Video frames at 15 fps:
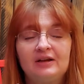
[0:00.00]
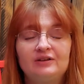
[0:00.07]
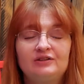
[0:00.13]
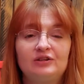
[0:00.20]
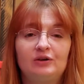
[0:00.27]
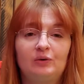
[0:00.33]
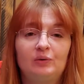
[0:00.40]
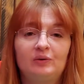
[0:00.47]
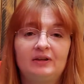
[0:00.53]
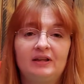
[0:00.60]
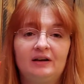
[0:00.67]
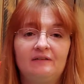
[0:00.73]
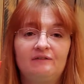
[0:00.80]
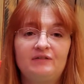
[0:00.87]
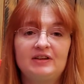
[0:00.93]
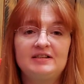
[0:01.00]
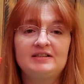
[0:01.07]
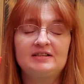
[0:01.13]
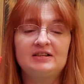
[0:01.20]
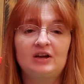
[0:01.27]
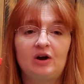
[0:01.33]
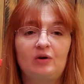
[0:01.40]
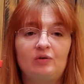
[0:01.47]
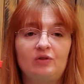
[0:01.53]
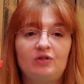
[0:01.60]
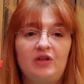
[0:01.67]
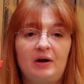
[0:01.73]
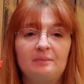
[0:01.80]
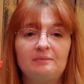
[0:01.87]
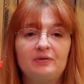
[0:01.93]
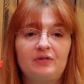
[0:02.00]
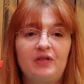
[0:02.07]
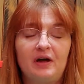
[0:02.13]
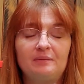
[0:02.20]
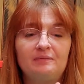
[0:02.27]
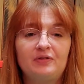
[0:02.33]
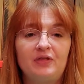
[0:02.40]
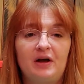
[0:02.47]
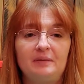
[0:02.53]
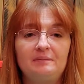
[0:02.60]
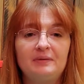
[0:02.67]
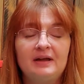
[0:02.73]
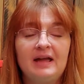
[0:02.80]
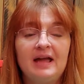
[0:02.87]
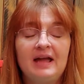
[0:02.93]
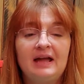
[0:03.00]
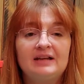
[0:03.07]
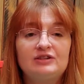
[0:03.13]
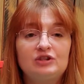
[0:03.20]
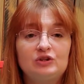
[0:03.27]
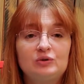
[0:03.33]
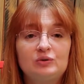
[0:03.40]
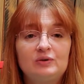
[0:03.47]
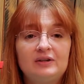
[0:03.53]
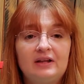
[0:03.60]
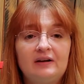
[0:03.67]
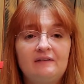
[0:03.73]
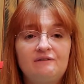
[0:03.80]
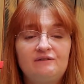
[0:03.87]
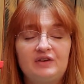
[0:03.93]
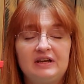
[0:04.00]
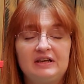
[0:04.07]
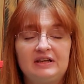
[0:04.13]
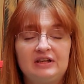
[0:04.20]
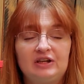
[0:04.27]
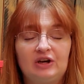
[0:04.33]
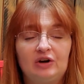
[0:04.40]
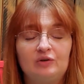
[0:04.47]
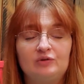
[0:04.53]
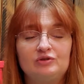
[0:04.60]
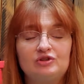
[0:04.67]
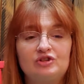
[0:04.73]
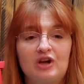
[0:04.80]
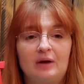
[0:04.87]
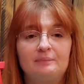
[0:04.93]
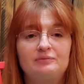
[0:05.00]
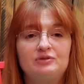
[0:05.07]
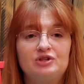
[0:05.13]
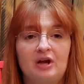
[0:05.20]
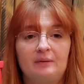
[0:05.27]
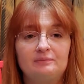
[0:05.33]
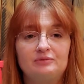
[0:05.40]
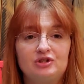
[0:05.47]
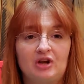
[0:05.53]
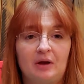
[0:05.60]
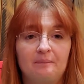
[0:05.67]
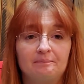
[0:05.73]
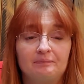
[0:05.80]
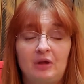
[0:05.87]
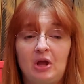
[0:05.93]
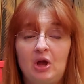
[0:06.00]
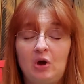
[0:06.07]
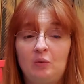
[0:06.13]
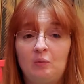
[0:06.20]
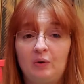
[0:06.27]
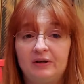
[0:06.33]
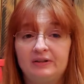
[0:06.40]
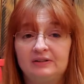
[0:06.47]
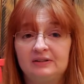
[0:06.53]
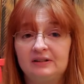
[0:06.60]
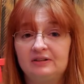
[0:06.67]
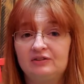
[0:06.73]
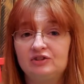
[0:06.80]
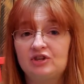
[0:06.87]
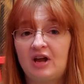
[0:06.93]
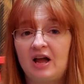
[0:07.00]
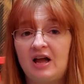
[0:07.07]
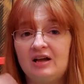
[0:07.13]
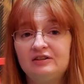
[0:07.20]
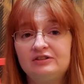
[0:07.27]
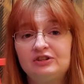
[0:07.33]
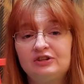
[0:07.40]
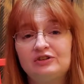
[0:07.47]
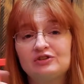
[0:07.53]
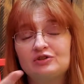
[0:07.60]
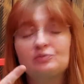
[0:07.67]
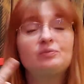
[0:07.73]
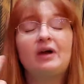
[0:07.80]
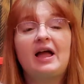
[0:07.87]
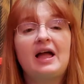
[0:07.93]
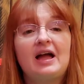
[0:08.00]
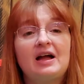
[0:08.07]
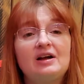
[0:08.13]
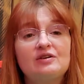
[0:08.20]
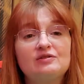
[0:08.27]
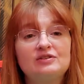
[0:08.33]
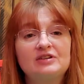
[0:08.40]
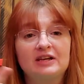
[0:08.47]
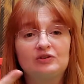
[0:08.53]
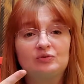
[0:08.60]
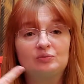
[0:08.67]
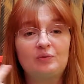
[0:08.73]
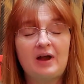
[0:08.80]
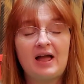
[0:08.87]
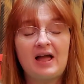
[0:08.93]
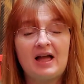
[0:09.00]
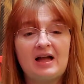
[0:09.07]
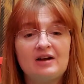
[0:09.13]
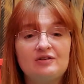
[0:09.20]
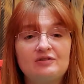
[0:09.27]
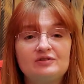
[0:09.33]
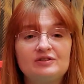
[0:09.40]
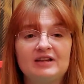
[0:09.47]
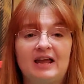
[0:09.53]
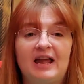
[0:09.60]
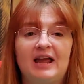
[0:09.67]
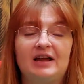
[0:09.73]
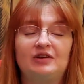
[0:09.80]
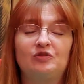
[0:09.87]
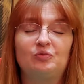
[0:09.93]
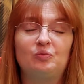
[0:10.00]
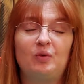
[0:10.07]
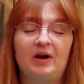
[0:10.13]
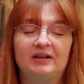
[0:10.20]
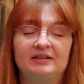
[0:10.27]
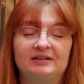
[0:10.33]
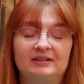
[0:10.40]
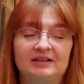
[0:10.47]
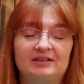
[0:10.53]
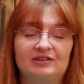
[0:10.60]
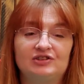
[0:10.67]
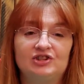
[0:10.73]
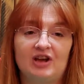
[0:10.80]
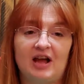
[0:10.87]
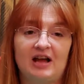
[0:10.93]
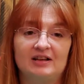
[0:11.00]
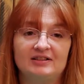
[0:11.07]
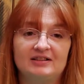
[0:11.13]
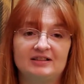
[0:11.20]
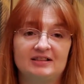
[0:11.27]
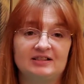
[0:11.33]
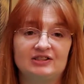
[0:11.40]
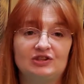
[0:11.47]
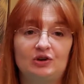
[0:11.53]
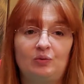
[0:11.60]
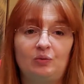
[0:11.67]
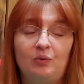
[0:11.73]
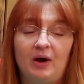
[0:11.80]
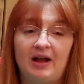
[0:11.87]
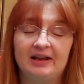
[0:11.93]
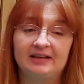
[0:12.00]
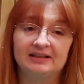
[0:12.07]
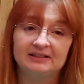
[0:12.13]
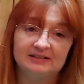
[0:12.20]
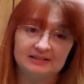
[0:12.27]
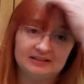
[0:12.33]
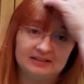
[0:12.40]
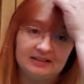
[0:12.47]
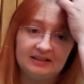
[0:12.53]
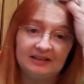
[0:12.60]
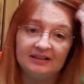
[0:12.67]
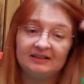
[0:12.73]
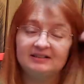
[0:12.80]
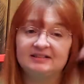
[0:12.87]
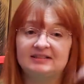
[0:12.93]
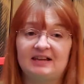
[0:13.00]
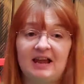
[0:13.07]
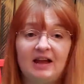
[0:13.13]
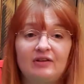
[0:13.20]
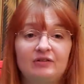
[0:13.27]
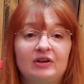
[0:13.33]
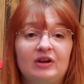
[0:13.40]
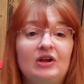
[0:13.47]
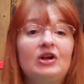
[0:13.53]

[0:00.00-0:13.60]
Two little fists go thump, thump, thump. And two little feet go jump, jump, jump. One little child turns round and round, and one little child sits quietly down.